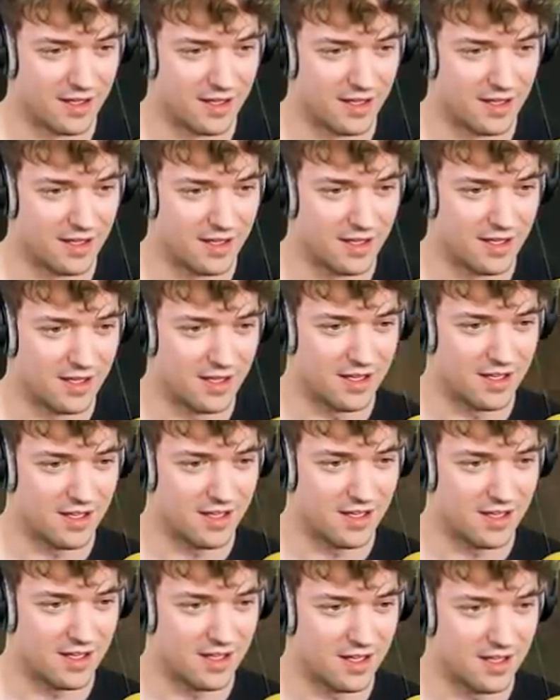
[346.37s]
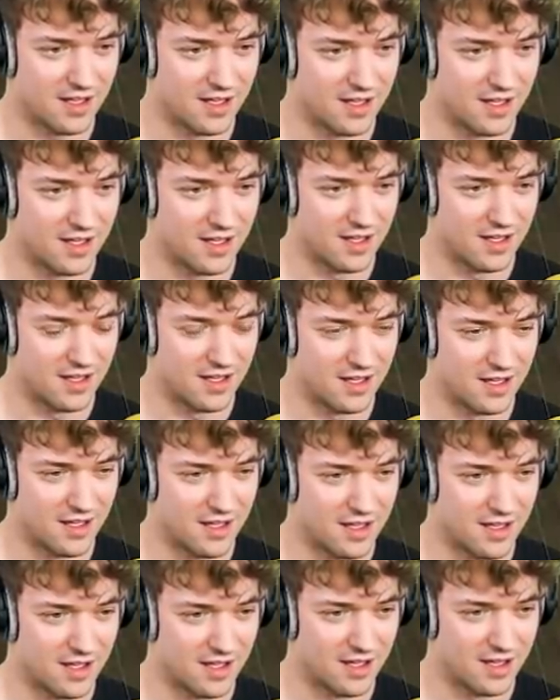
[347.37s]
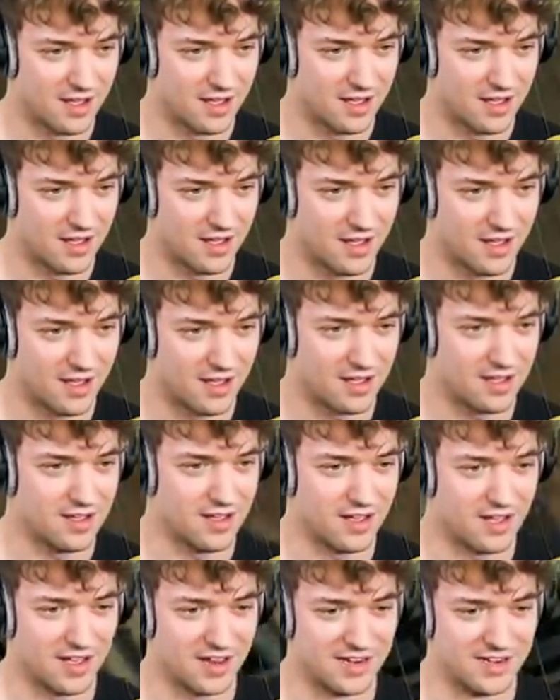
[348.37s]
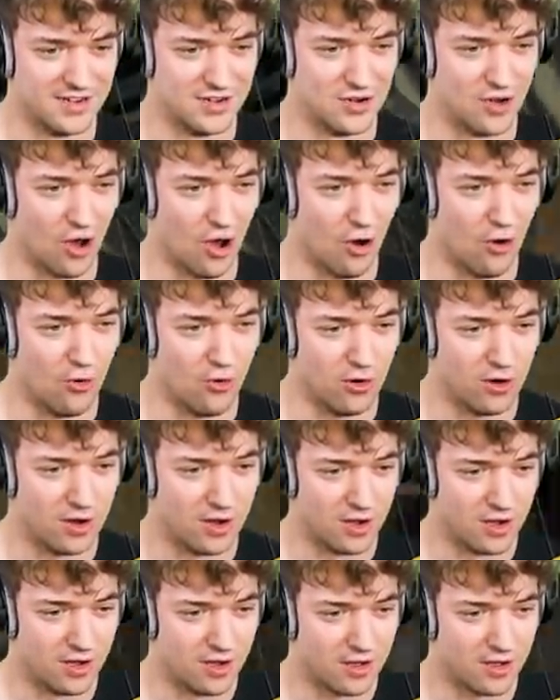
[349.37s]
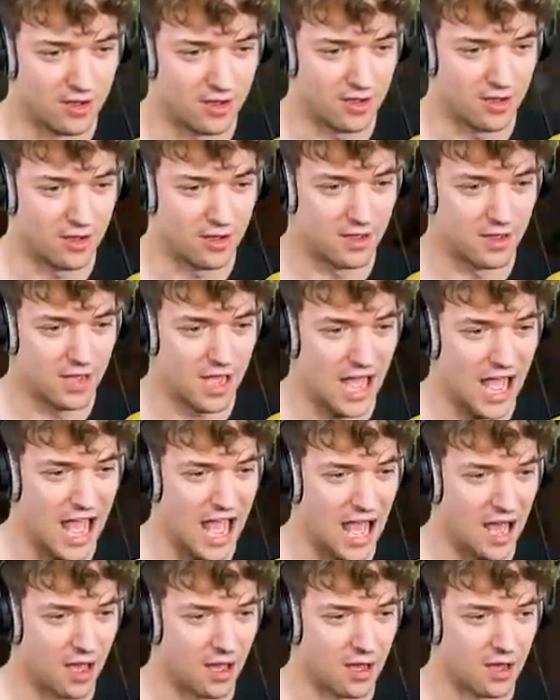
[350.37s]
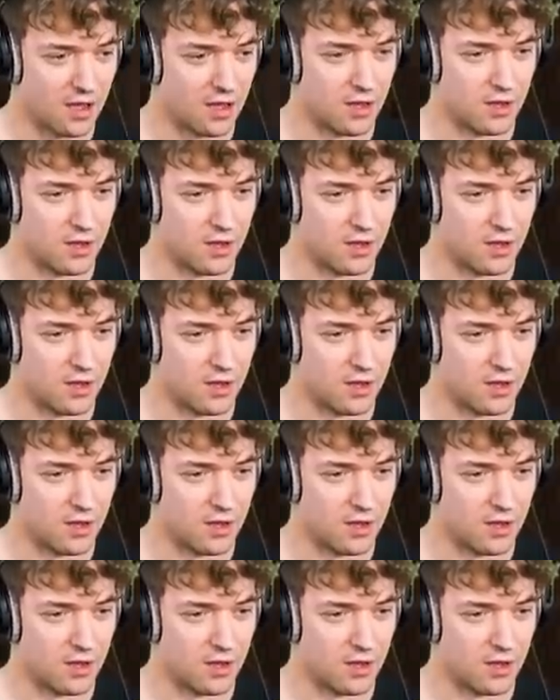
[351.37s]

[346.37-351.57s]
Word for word: I... Is this... Is this good? Uh, no? Do I feel... Ah!